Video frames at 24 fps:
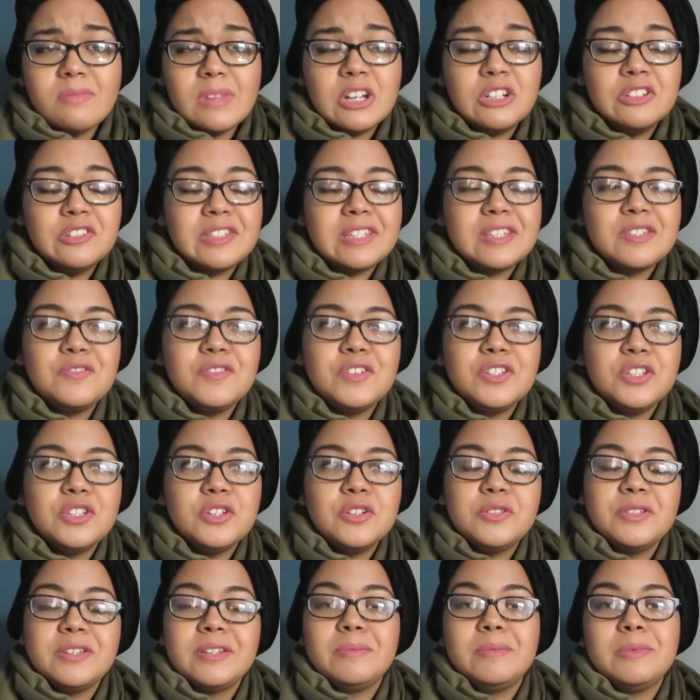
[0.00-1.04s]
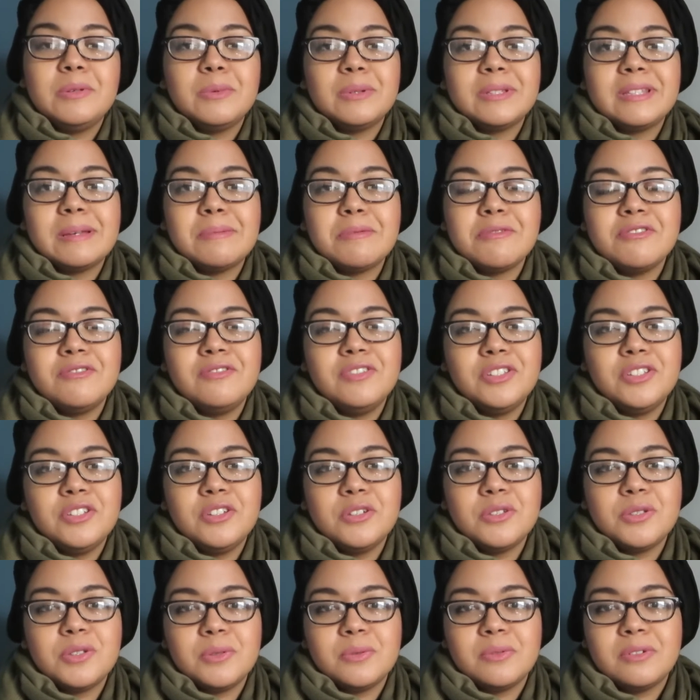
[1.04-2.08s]
on this video, tell me what type of
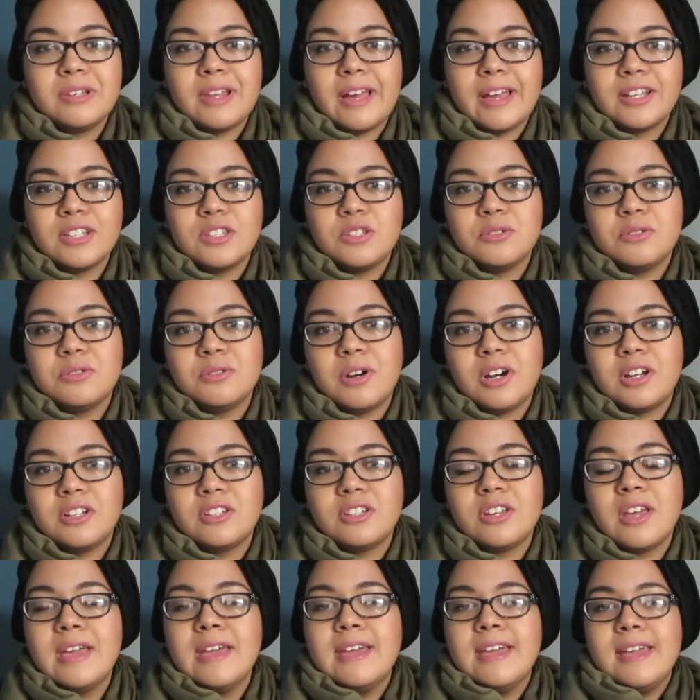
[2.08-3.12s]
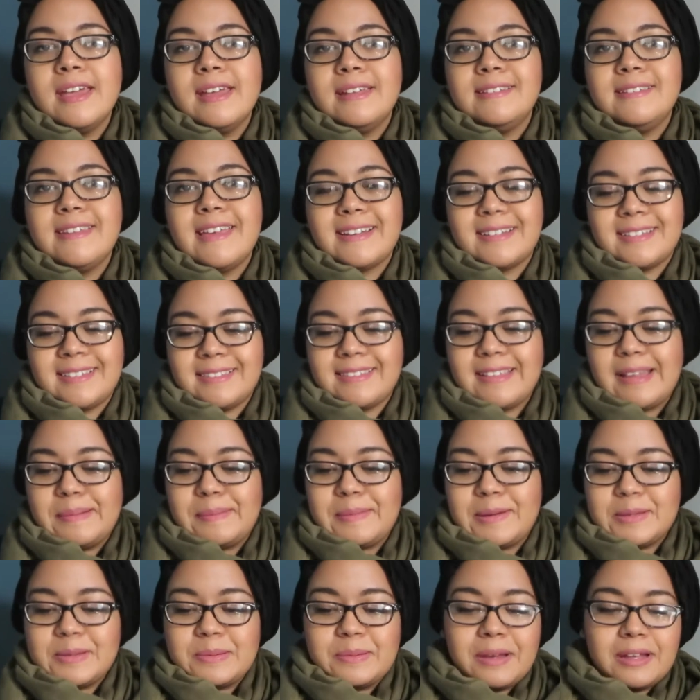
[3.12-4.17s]
videos you would like to watch next
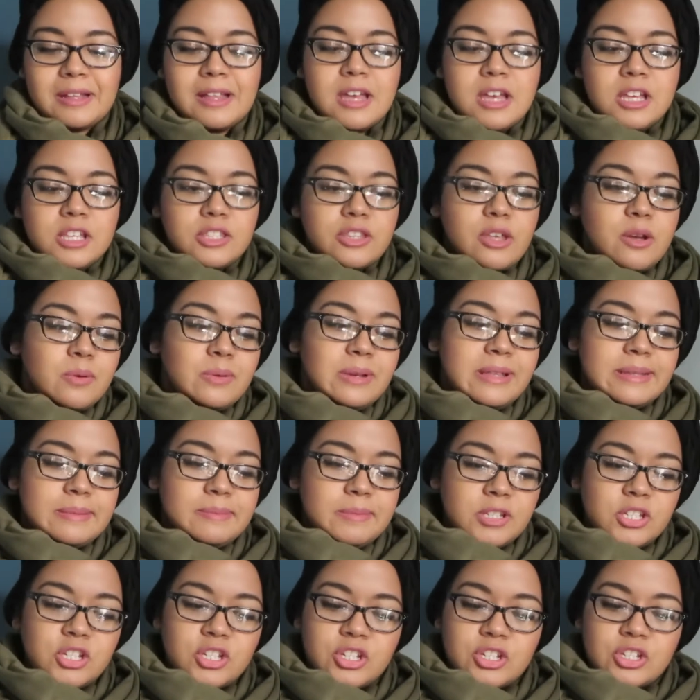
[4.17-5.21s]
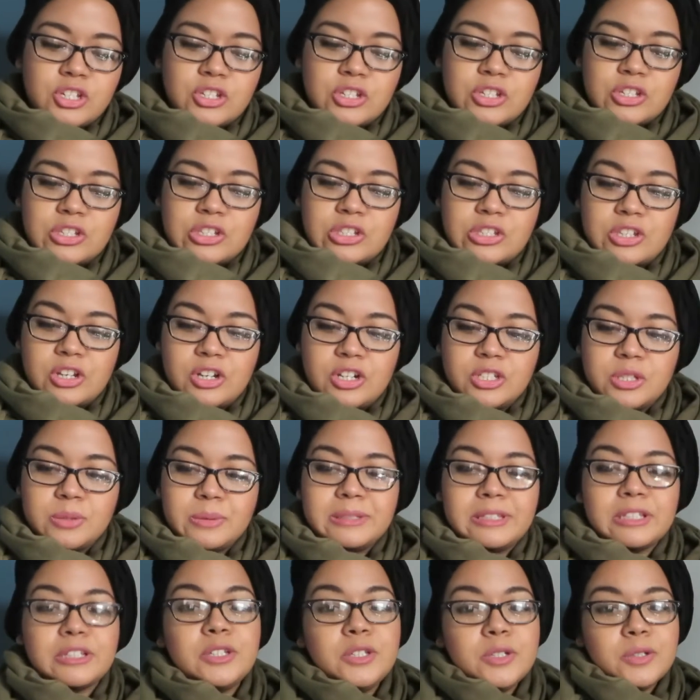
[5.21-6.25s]
time as well. So let me start
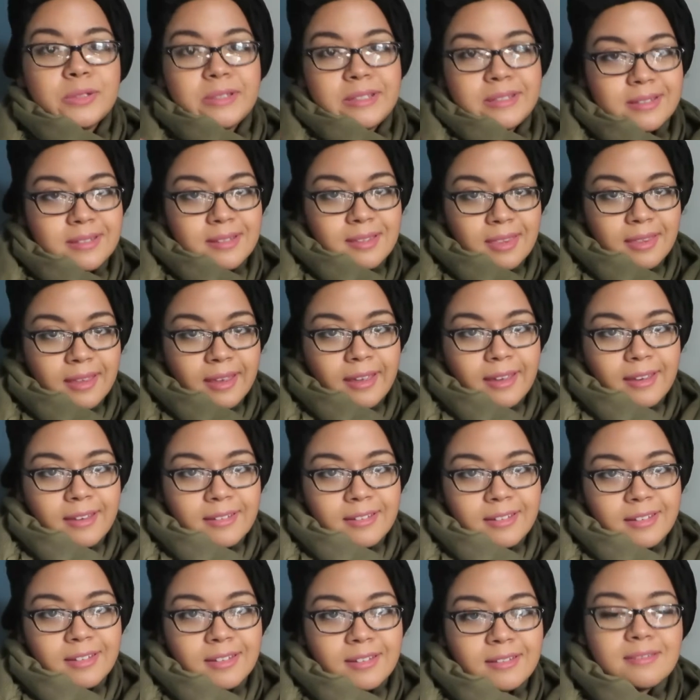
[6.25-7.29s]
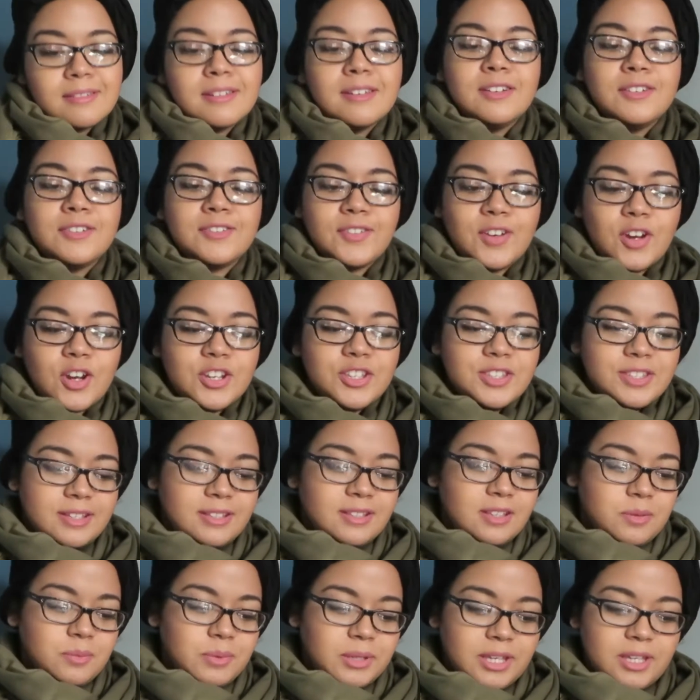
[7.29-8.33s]
with the cutest thing first
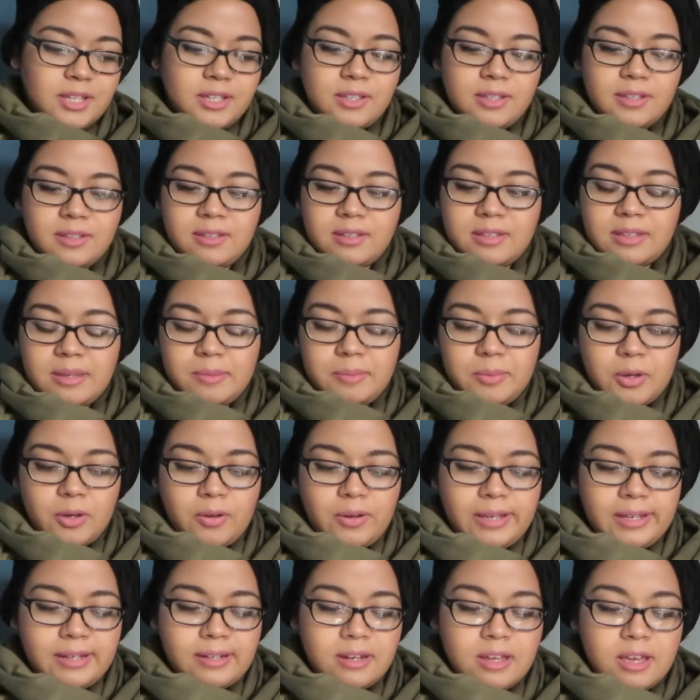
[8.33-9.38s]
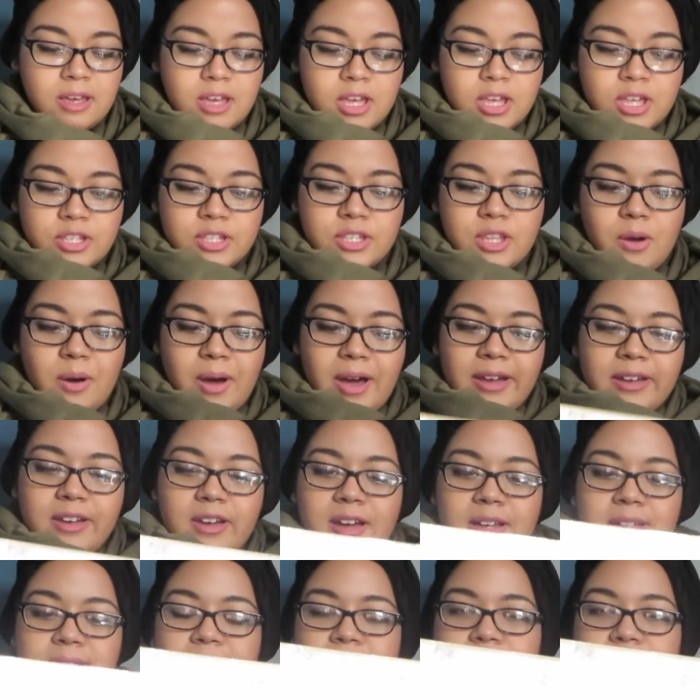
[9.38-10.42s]
and then we can keep going. So I got